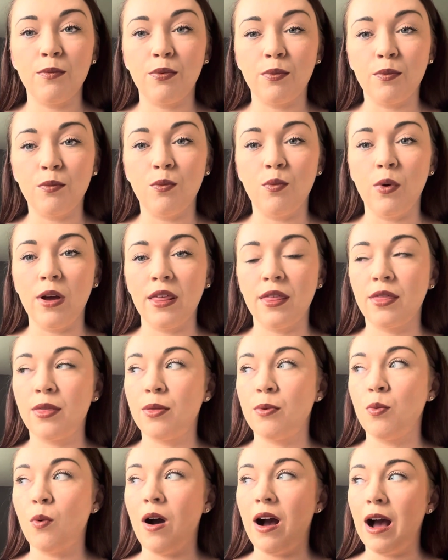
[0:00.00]

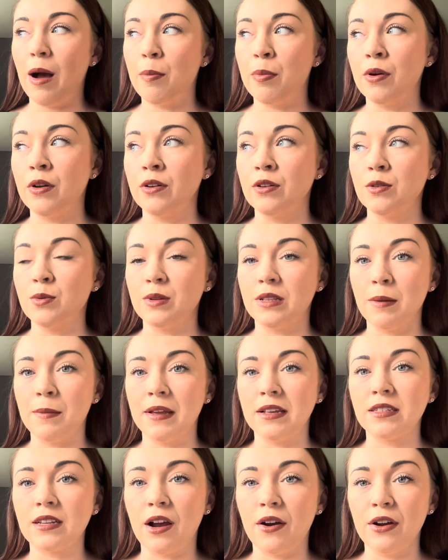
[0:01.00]
with what happened with the
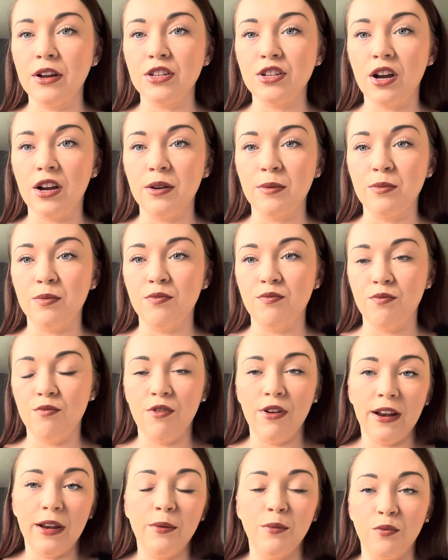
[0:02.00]
miscarriage, I
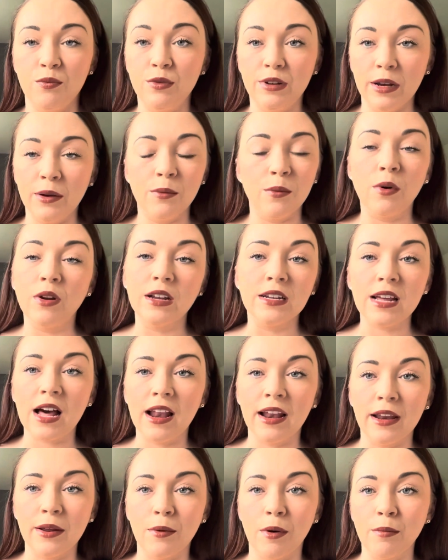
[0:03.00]
really didn't want to
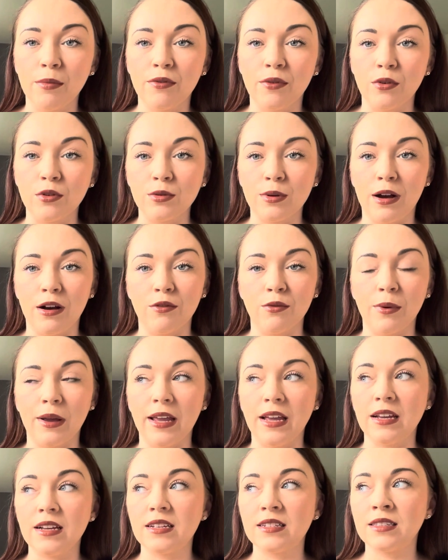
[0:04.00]
tell anyone before 12
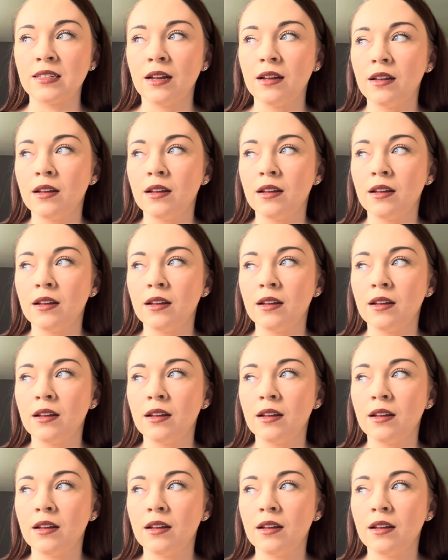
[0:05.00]
weeks.